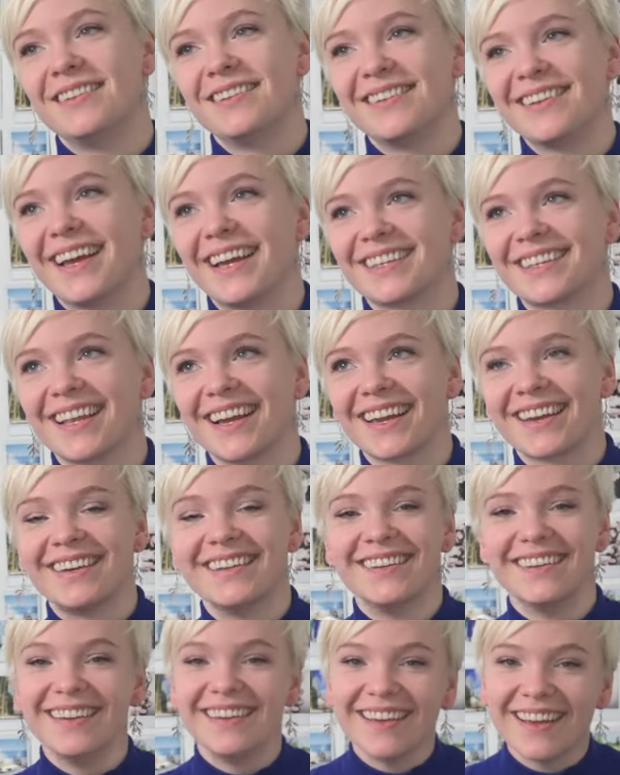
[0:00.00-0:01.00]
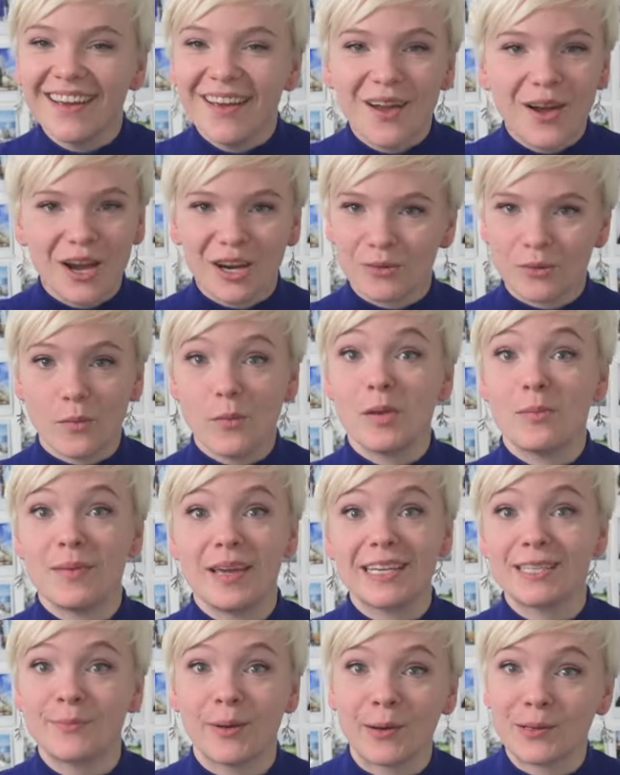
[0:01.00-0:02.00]
headline. Woman
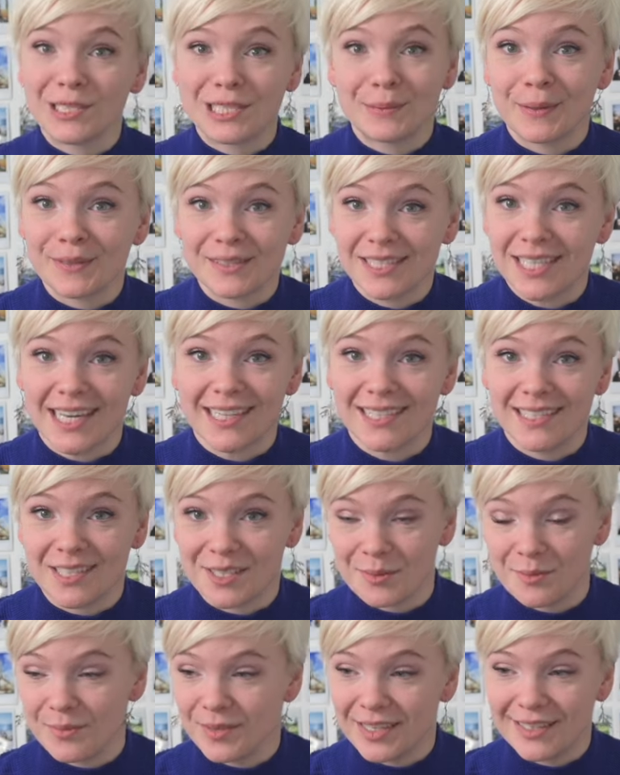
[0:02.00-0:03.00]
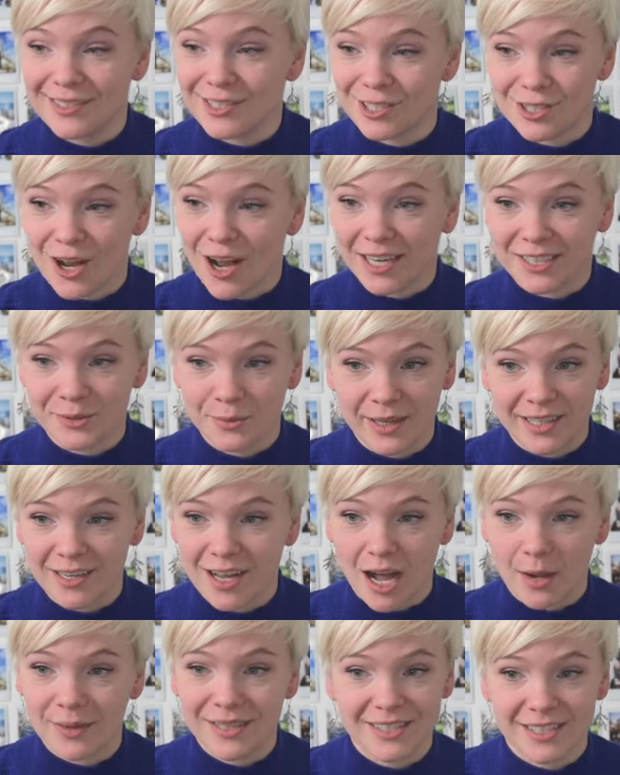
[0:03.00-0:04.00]
makes post about sexism, is shocked when
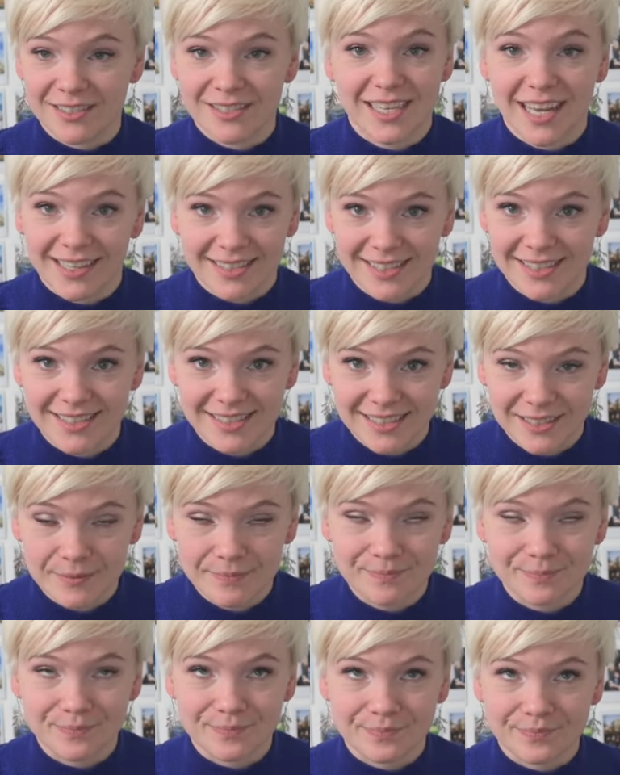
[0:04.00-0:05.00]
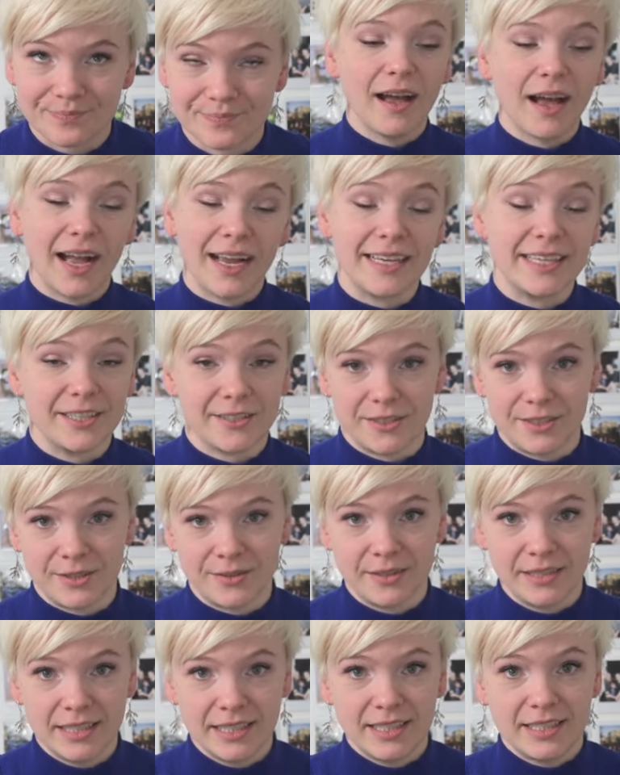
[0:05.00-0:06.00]
comments are sexist. I hear you.
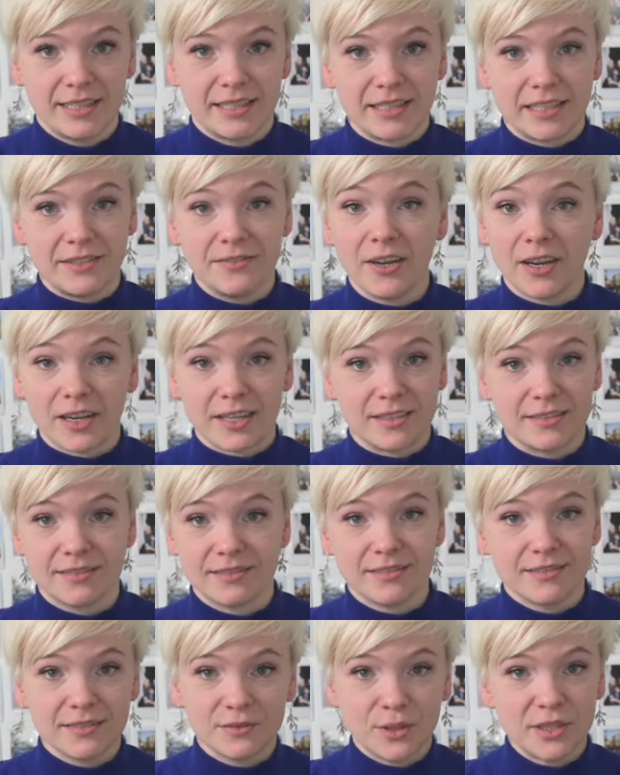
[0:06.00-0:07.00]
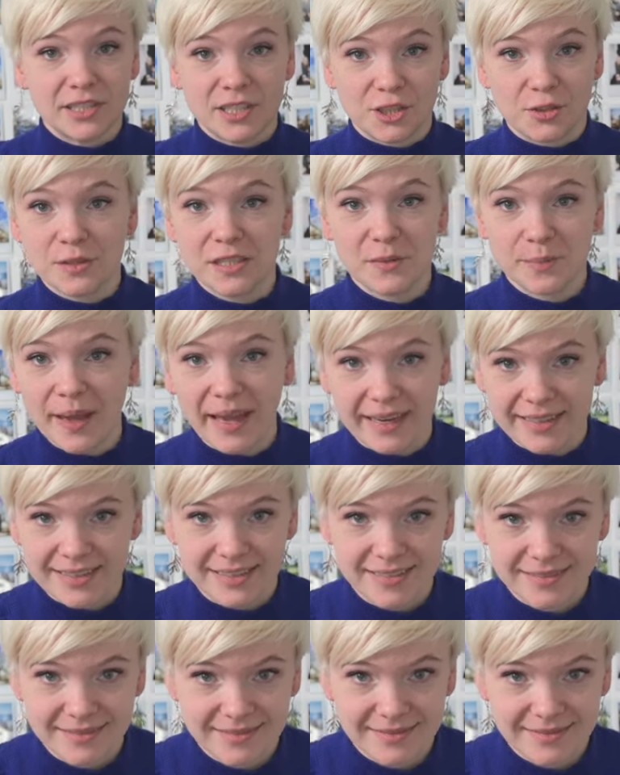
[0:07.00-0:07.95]
Yvonne, what did you expect?